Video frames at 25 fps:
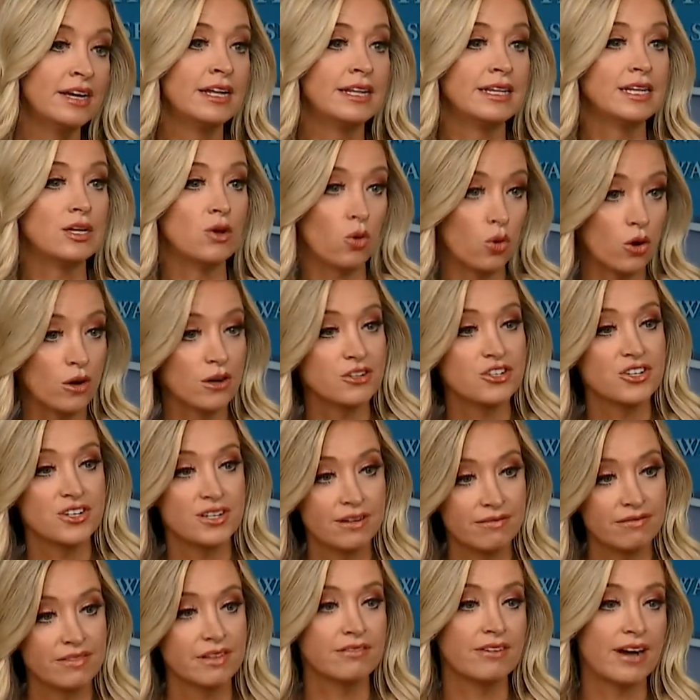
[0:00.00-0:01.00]
the origin
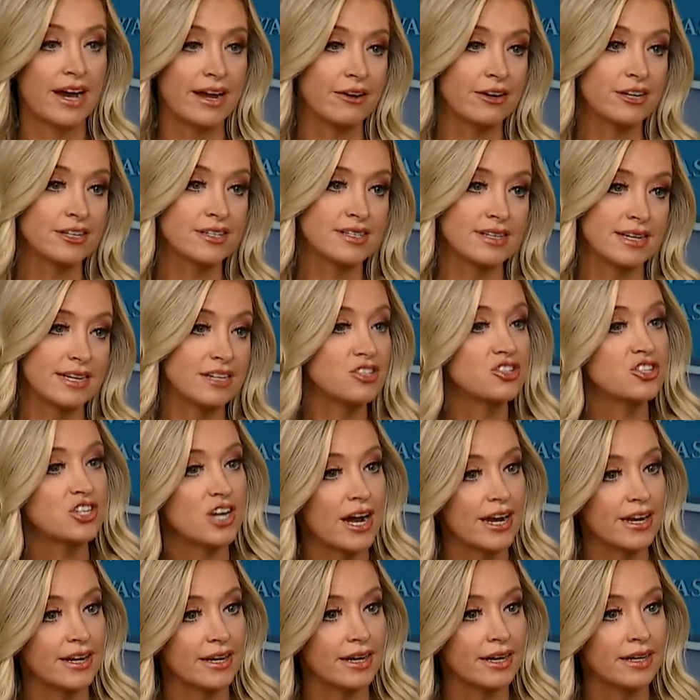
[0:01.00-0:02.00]
of the virus is
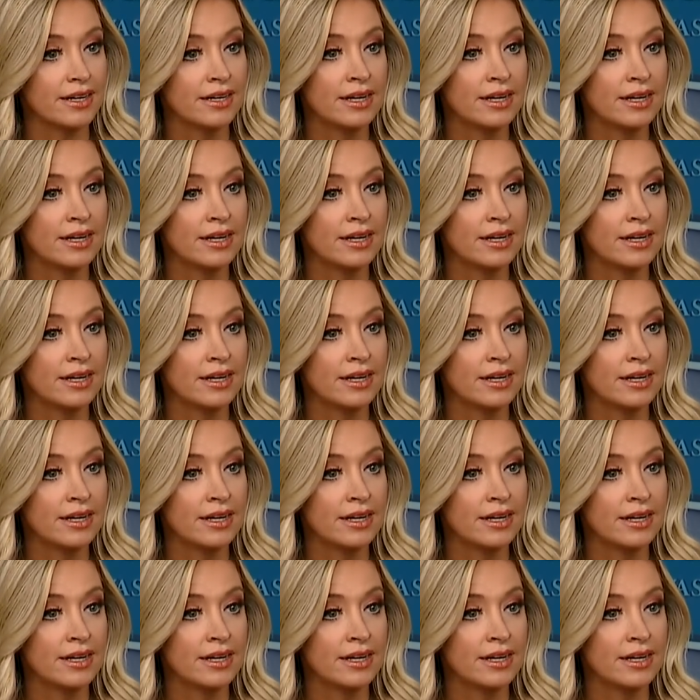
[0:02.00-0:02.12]
China.